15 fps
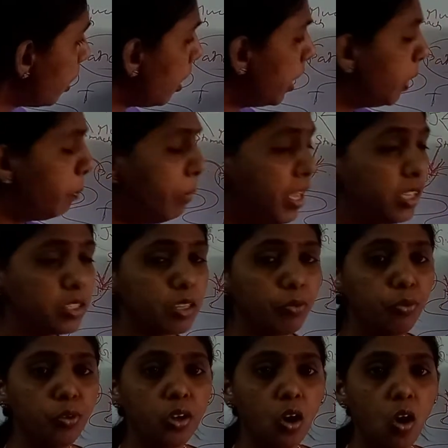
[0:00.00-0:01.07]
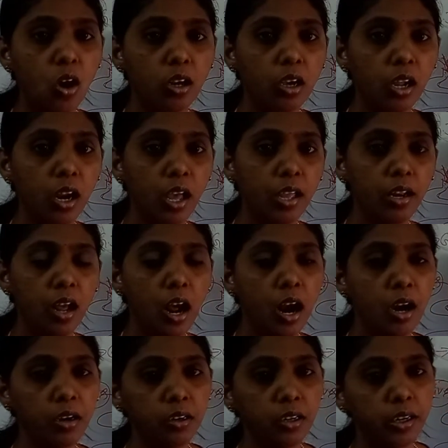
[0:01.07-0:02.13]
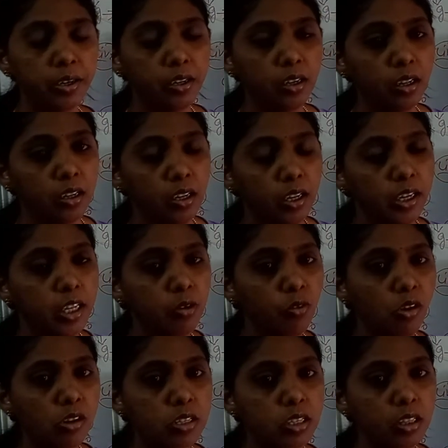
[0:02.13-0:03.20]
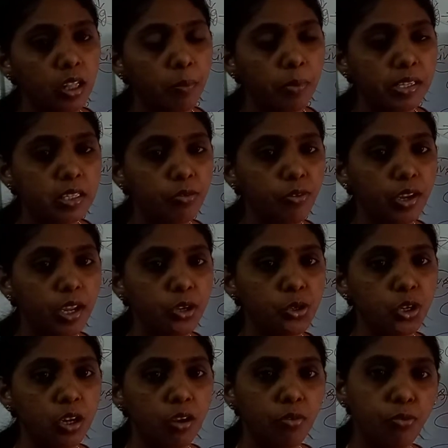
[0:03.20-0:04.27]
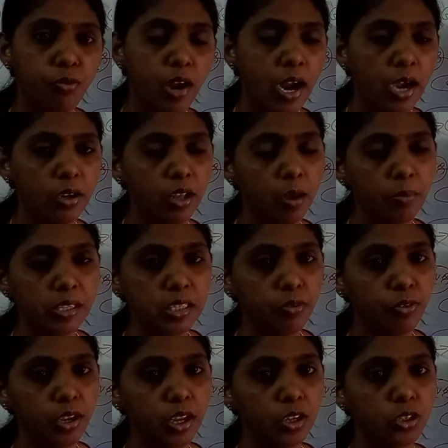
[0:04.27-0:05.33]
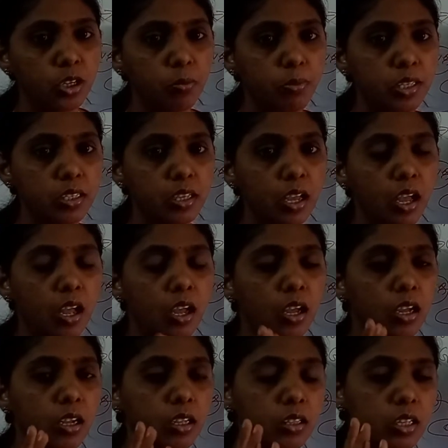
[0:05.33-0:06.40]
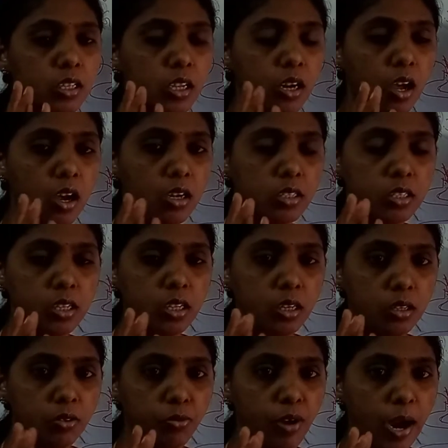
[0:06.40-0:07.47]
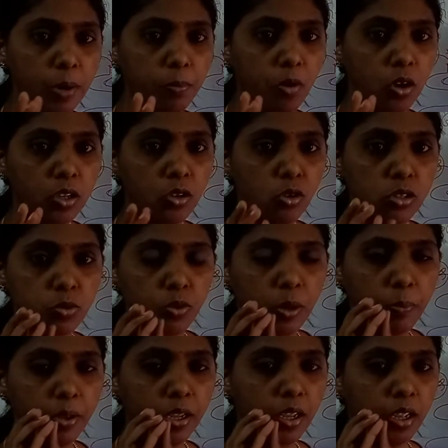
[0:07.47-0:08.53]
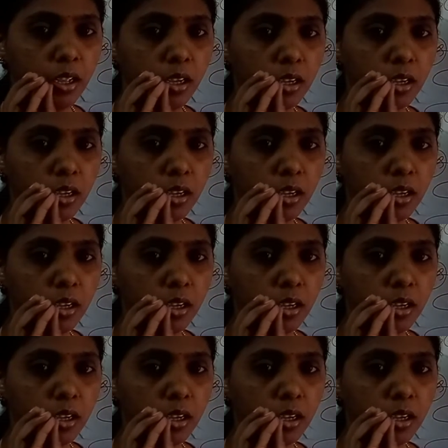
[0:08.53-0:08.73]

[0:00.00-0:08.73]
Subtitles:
it makes the food alkaline, and it involves in emulsification of fat. Emulsification means the larger fat molecules will be